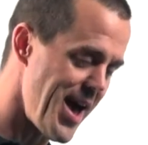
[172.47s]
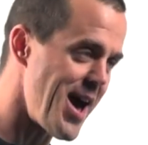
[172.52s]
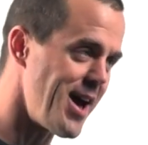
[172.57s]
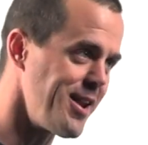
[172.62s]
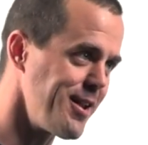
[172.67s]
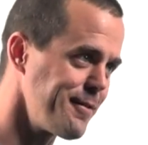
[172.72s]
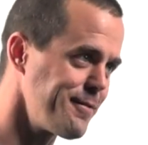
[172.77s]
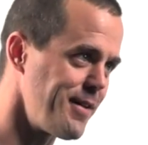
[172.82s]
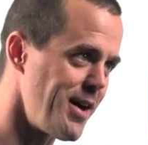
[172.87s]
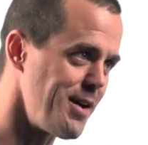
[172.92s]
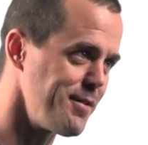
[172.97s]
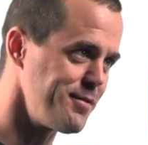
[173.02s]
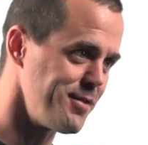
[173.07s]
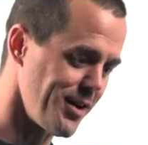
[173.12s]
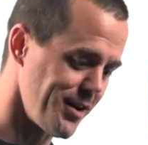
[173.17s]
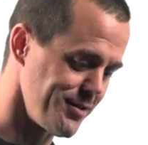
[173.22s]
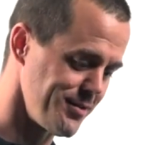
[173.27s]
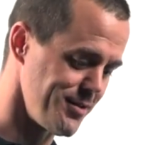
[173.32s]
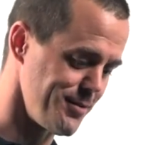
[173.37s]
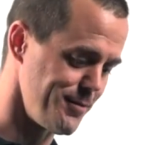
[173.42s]
adding 5
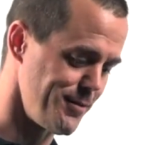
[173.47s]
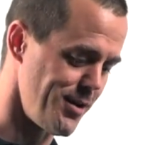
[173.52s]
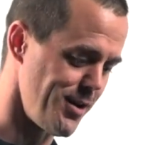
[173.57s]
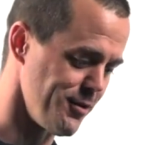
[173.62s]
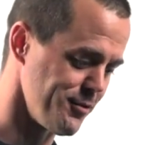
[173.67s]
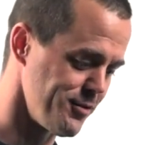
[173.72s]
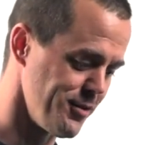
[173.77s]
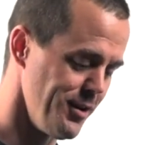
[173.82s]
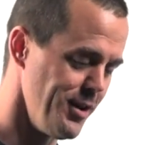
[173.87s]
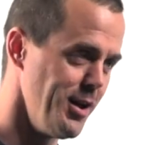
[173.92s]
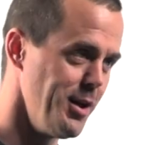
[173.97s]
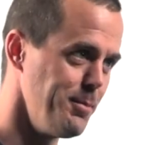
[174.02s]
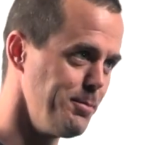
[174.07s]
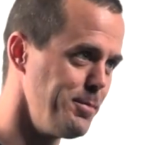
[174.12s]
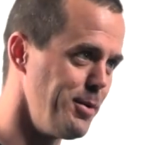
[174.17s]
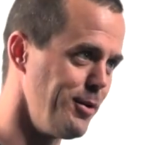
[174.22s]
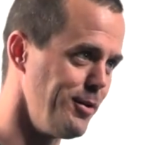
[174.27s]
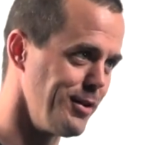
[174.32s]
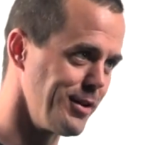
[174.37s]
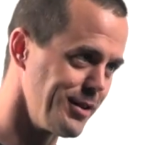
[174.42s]
seconds involves
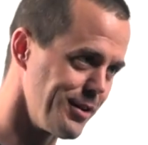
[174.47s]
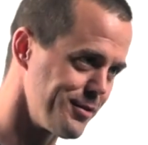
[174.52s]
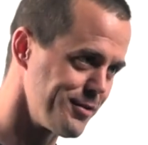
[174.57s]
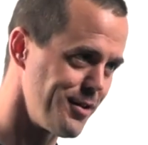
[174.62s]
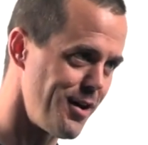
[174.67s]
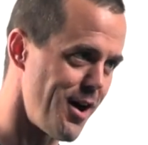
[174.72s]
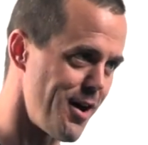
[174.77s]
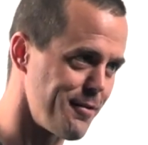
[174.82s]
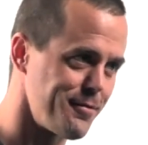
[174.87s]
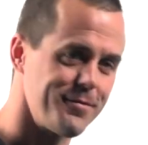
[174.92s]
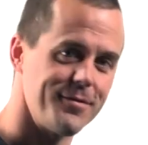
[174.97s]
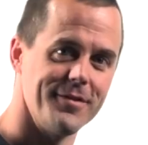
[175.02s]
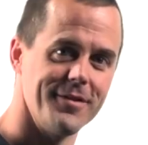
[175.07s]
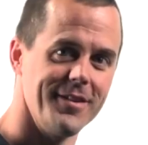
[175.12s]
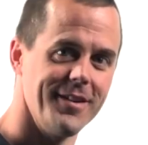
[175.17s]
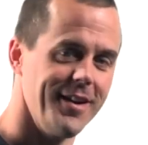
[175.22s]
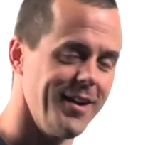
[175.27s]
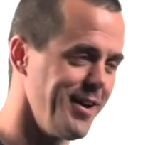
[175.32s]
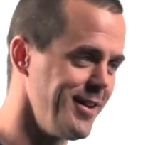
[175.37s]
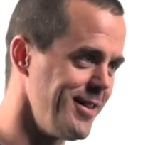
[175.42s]
pulling this off,
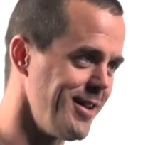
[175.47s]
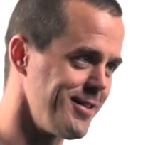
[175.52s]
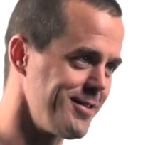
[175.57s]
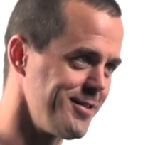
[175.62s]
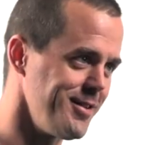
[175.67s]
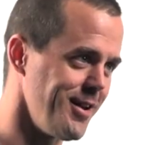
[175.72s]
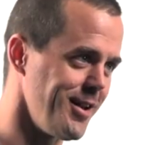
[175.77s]
and that's